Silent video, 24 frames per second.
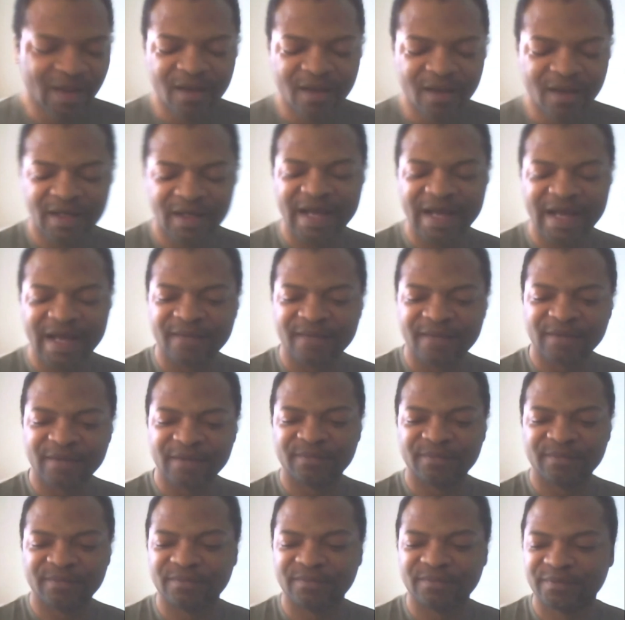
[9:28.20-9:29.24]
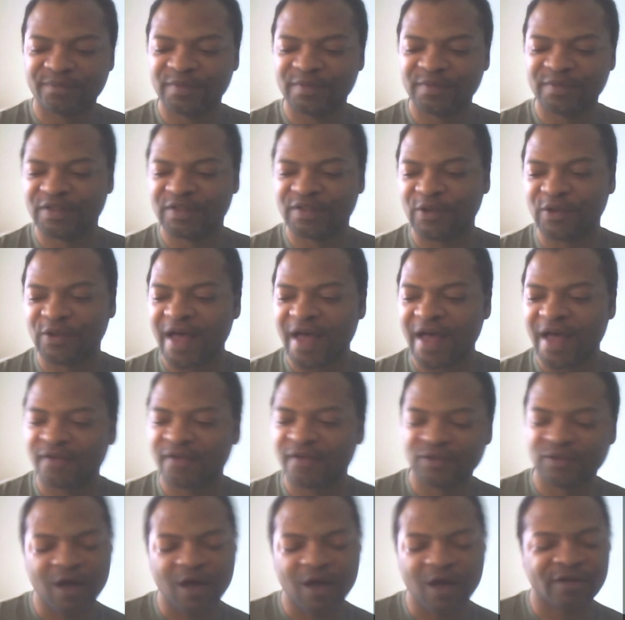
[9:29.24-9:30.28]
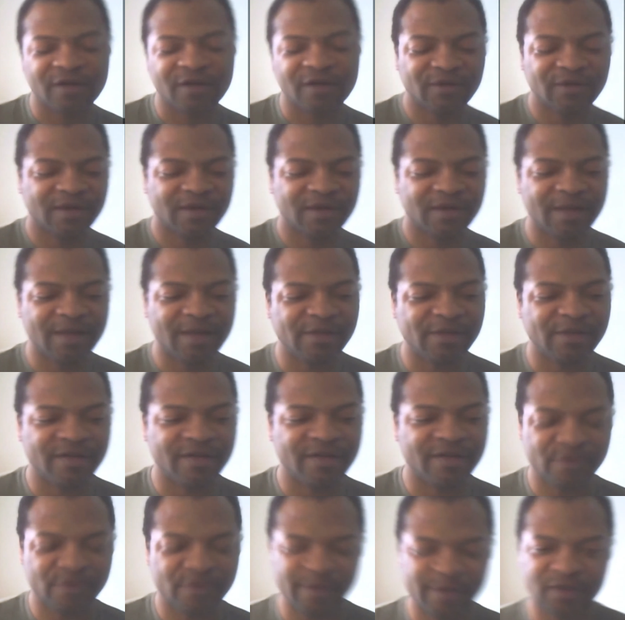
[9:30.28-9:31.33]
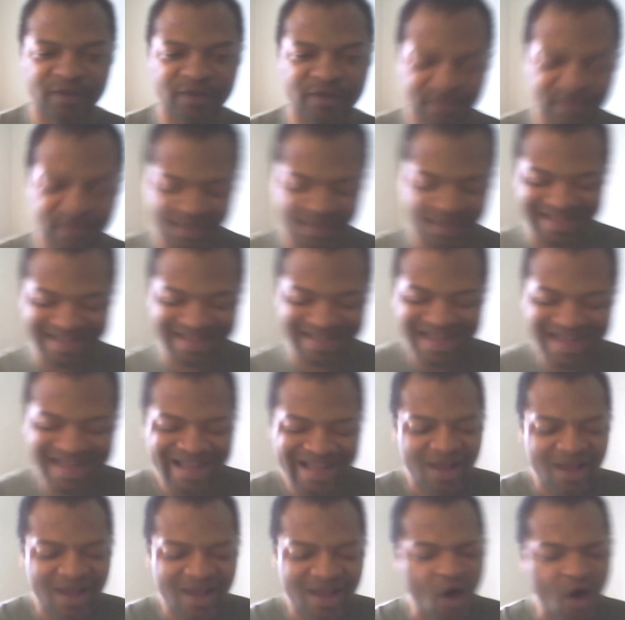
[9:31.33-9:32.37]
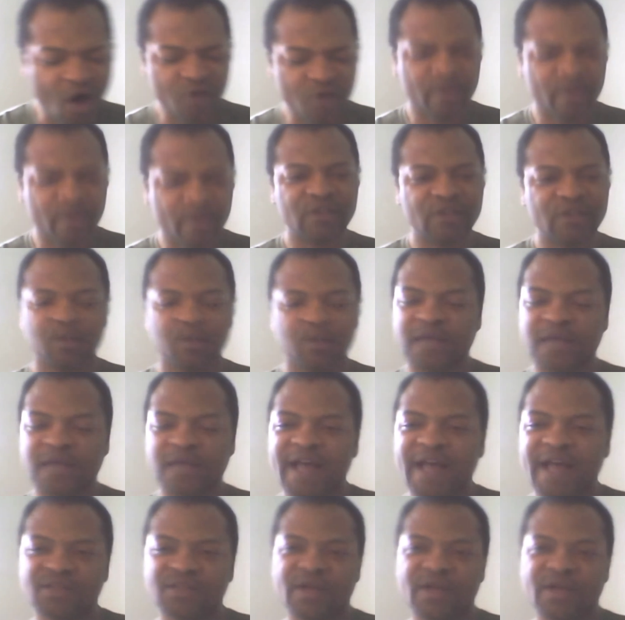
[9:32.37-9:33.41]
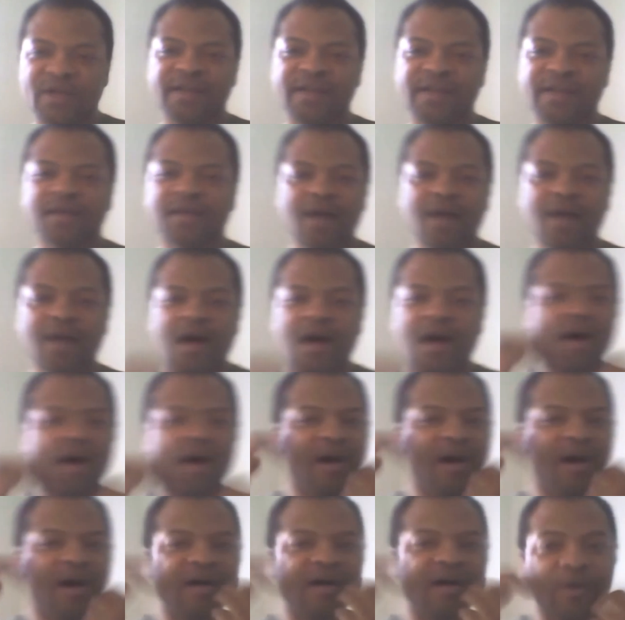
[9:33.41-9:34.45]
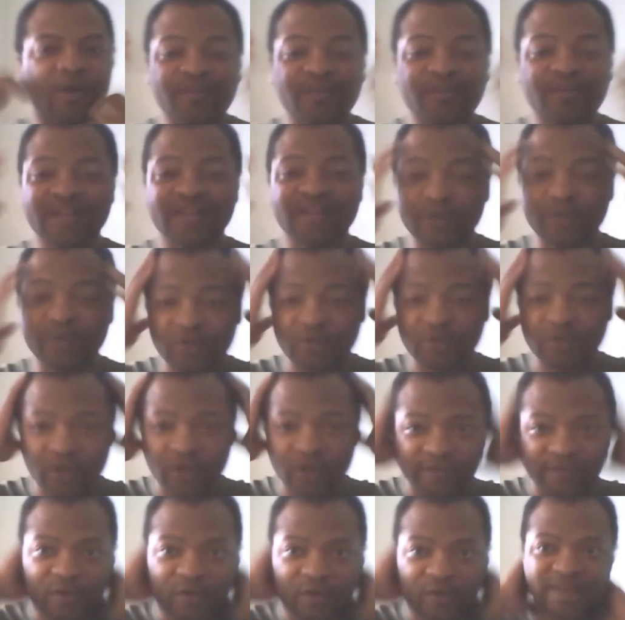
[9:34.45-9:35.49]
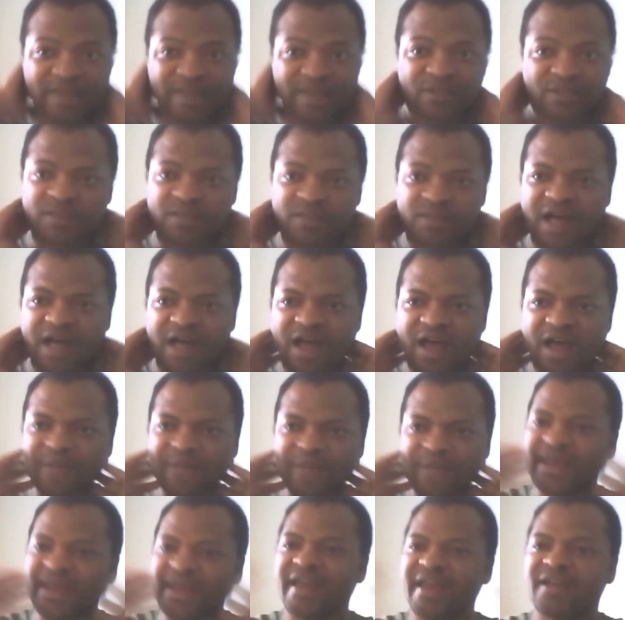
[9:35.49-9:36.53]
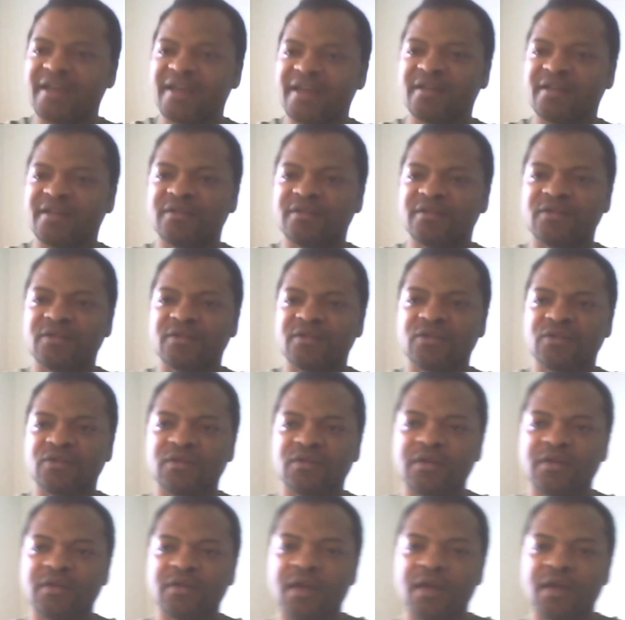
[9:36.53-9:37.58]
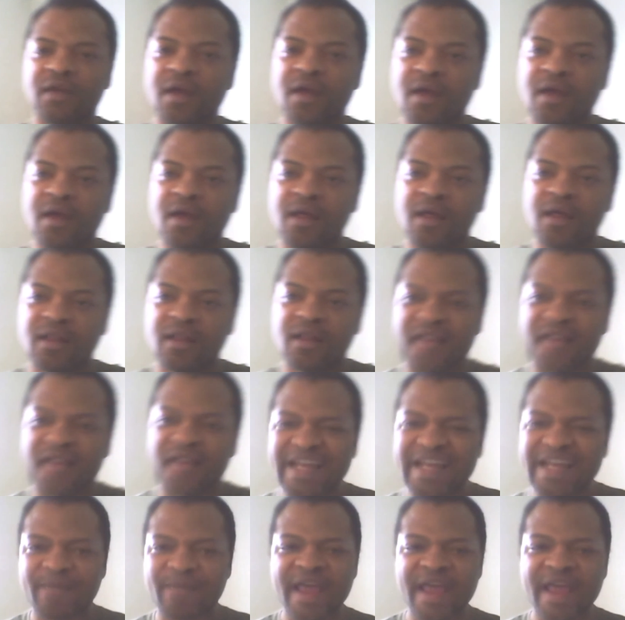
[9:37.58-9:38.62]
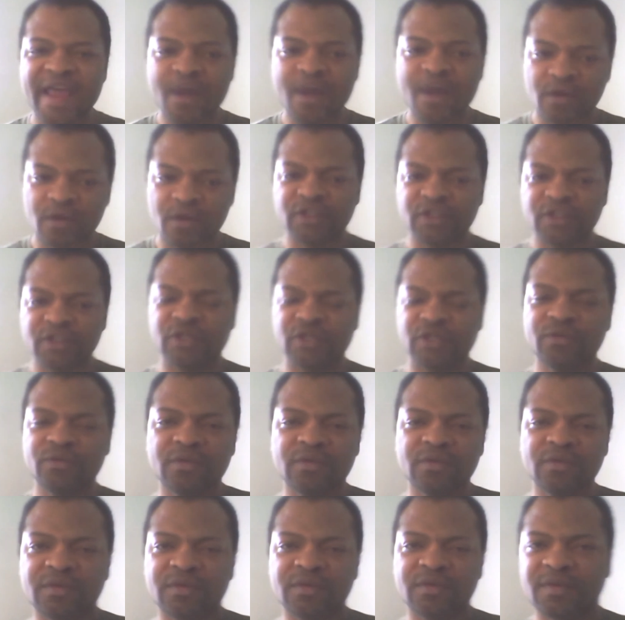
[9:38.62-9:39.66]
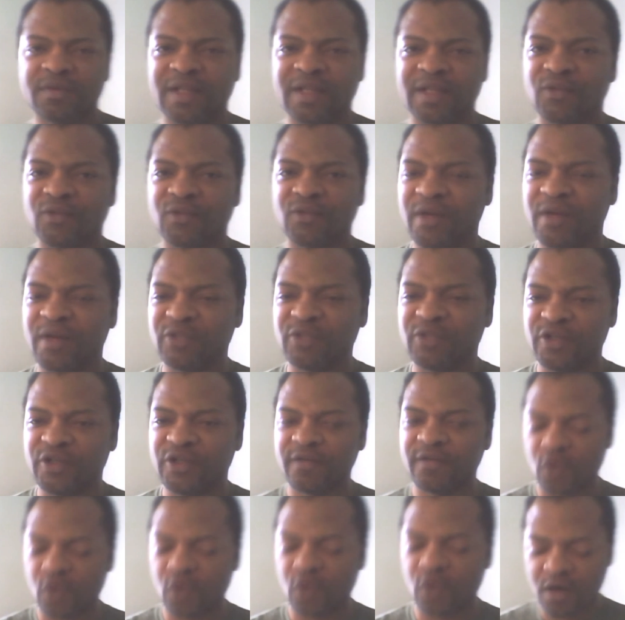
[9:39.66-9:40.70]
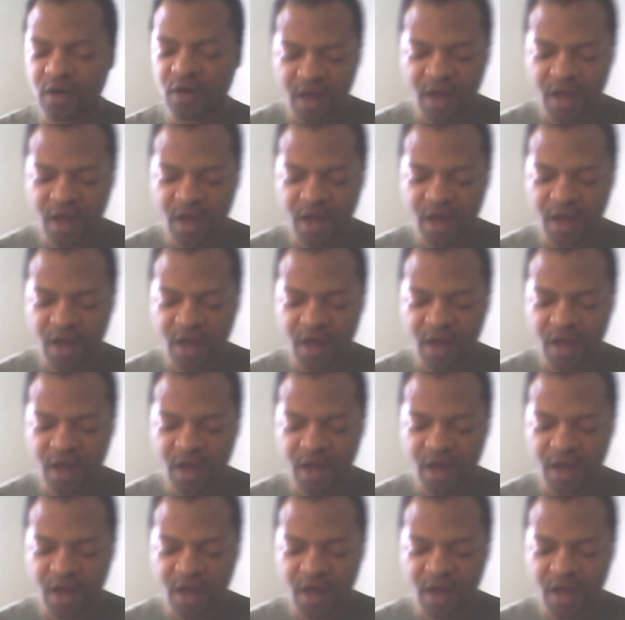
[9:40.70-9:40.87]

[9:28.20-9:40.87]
And I'm still have to talk to a couple of other people to get all the principal cast ready. Hopefully we'll start filming sometime in late May, early June. That's what I'm shooting for.